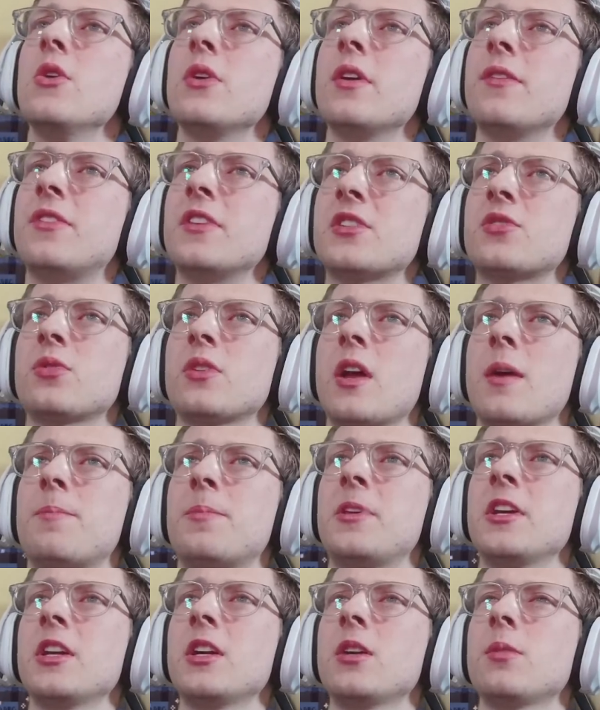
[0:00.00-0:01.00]
We have this one
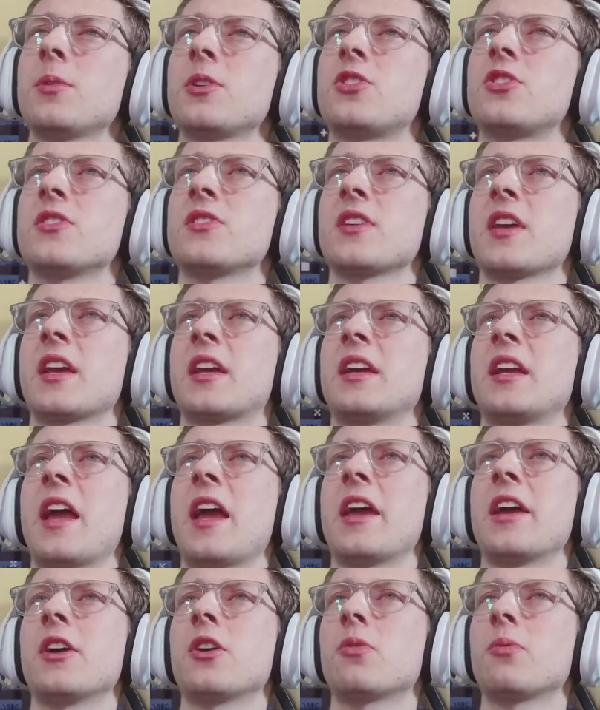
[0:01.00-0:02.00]
up here, which is like an
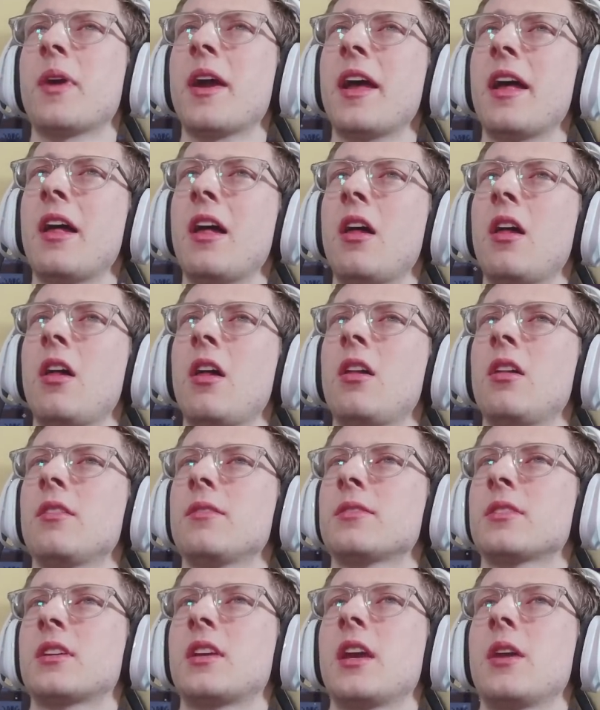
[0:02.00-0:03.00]

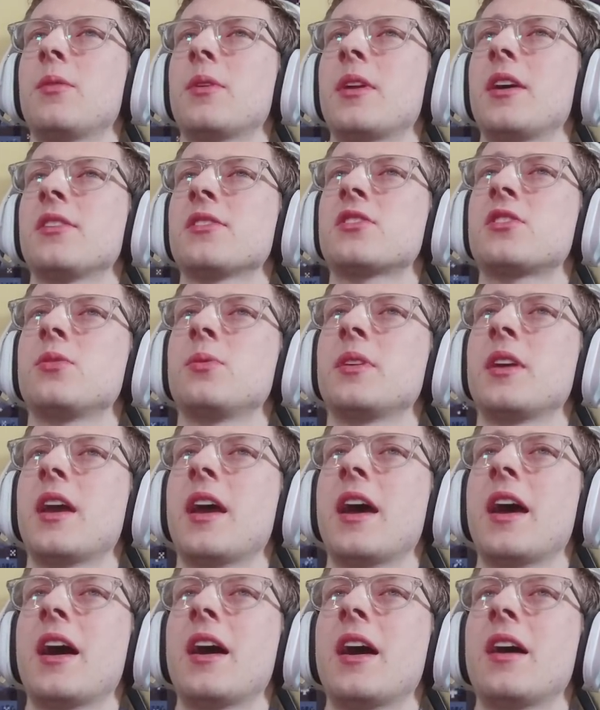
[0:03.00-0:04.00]
ARL. Okay, what else do we
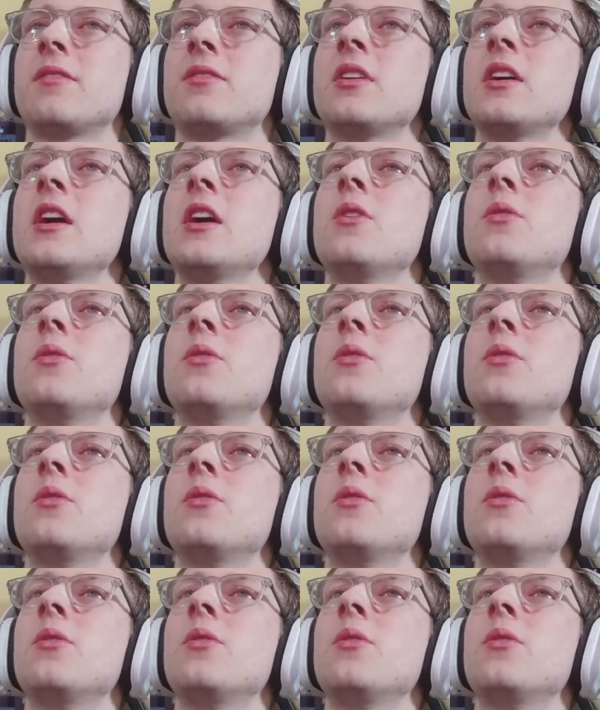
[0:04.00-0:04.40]
have?